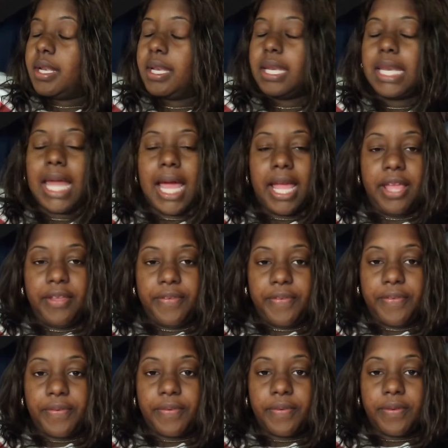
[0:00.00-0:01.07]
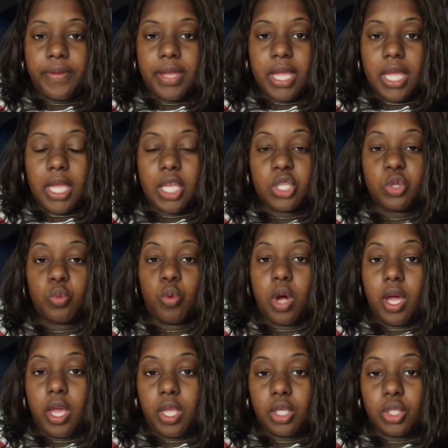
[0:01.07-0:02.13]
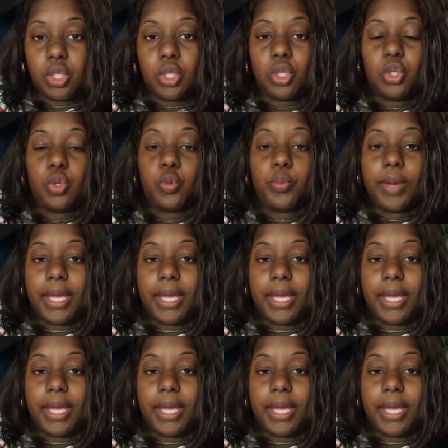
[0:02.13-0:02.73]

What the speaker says: life is what you